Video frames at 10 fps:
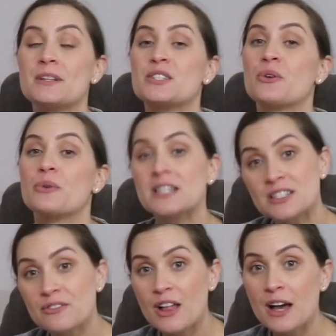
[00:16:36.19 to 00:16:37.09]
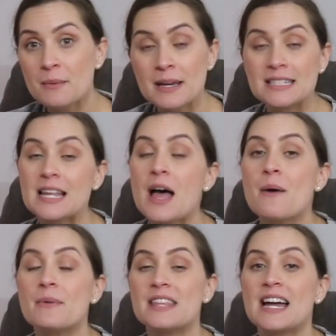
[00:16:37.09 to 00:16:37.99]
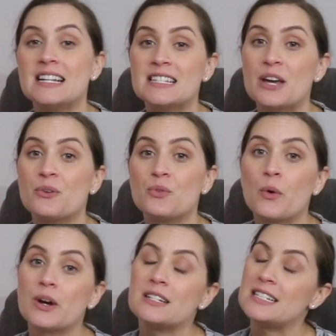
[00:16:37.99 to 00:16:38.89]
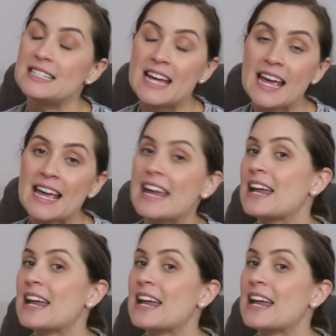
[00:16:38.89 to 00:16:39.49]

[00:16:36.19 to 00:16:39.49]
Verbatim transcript: miss the rest of Vlogmas. But that is it for today.